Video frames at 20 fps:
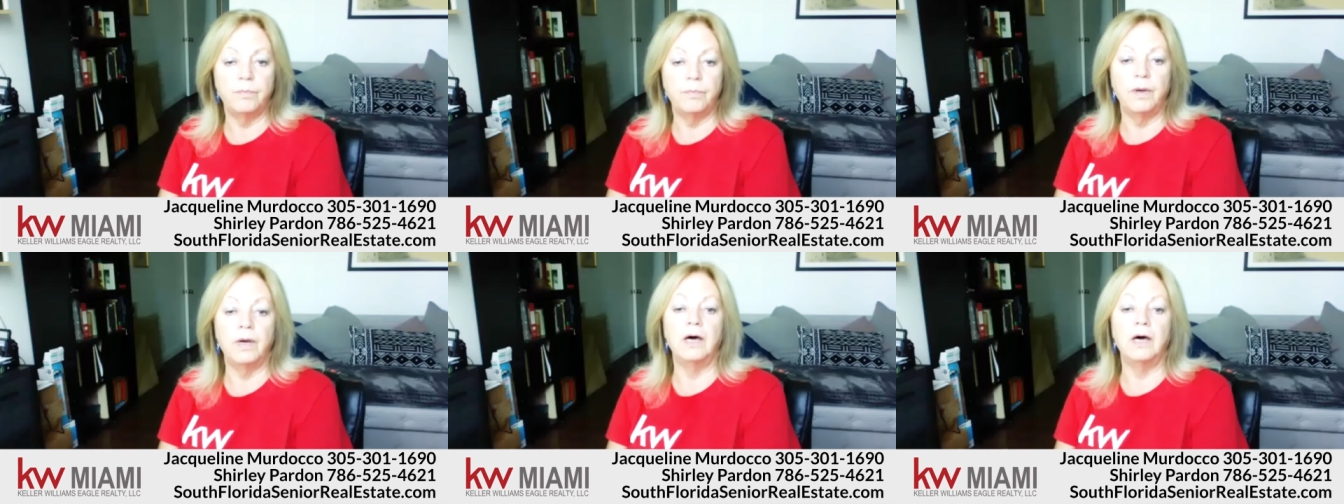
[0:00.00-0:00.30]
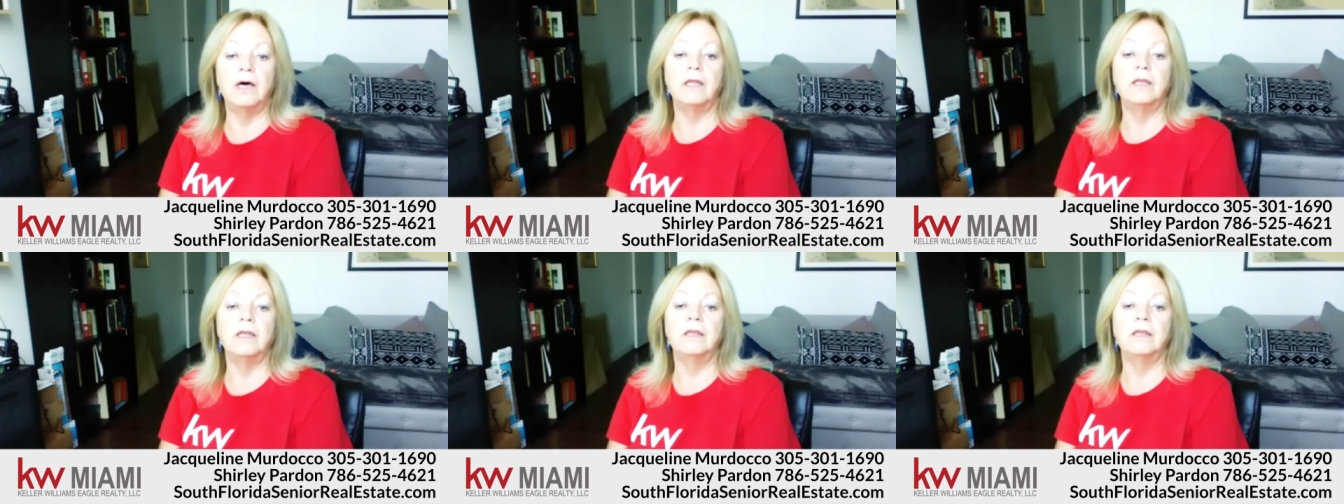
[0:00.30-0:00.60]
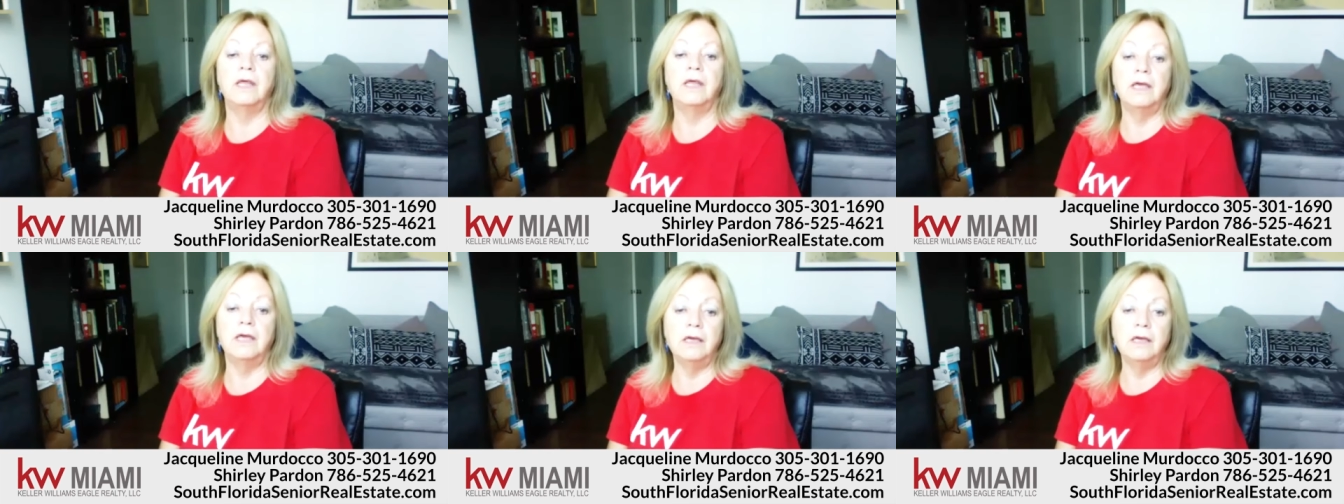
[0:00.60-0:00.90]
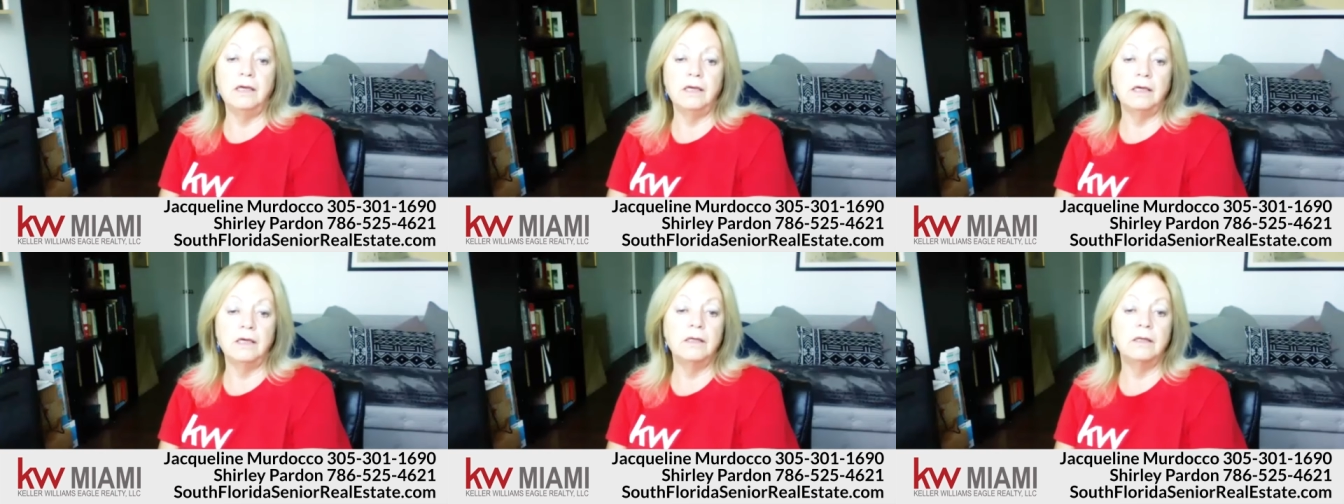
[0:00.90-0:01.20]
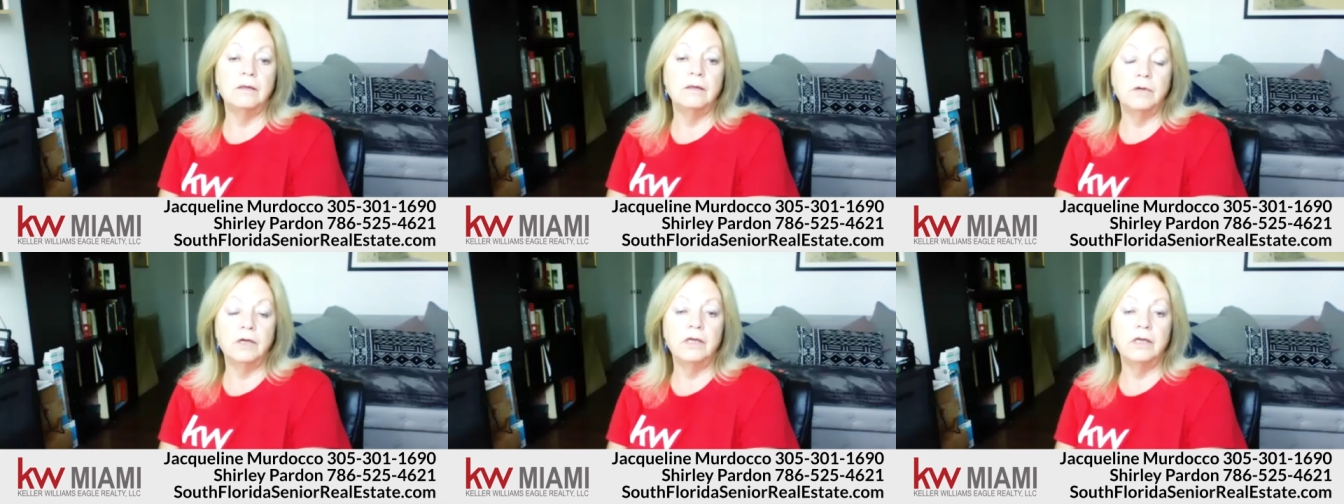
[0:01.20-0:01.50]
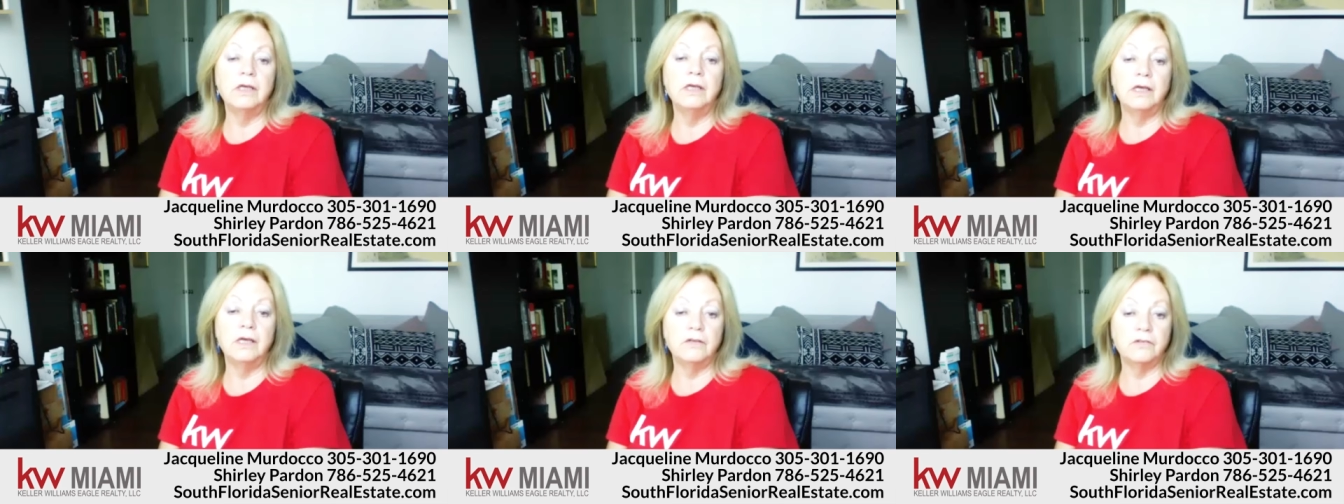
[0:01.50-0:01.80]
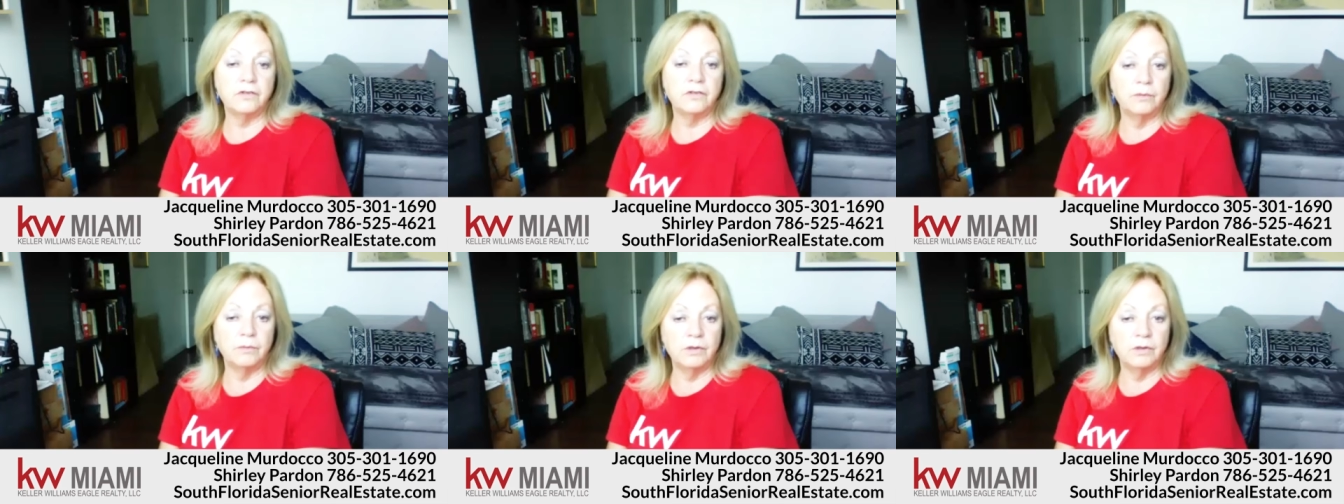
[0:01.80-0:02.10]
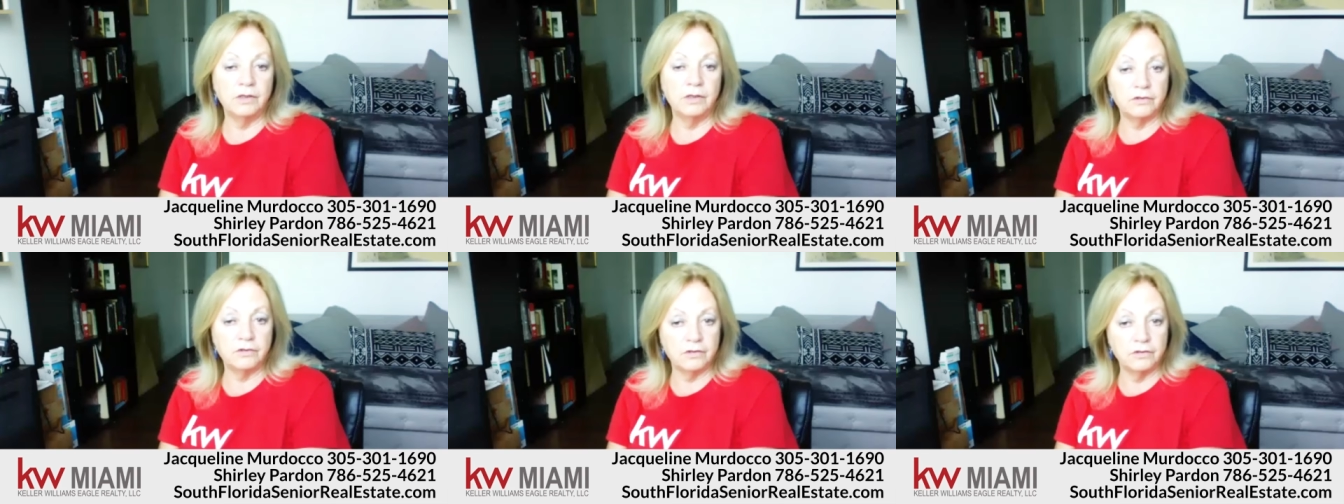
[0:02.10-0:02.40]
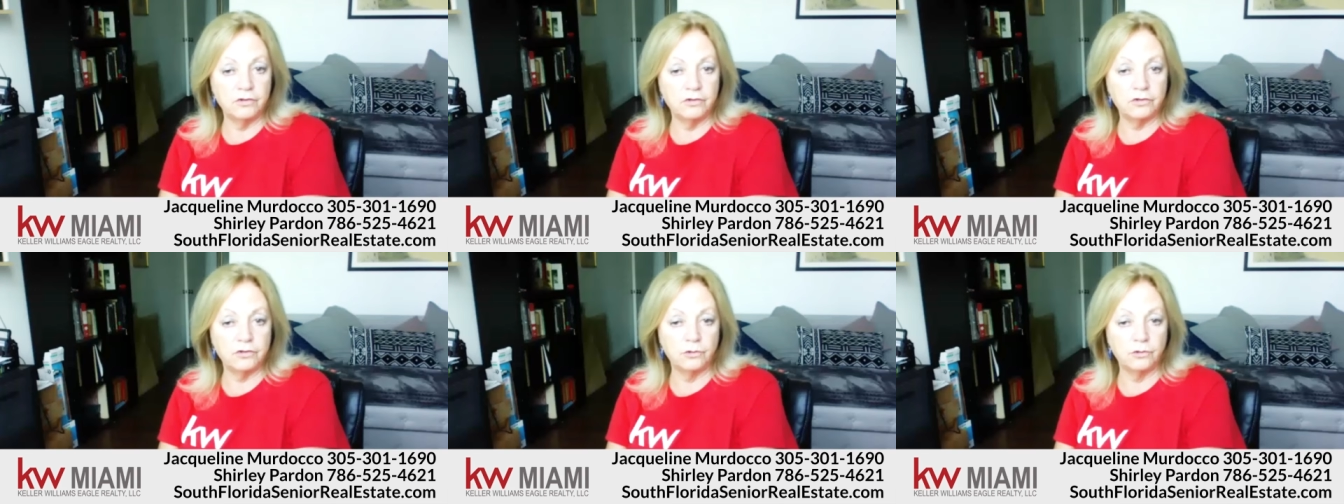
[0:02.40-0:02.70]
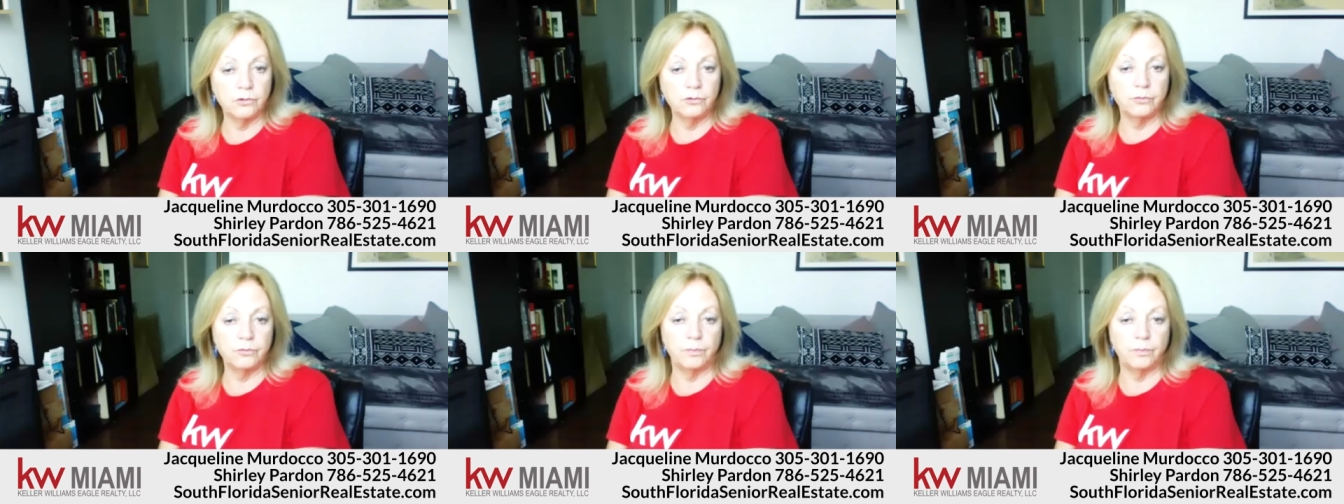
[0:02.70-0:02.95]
but they can we can get someone that installs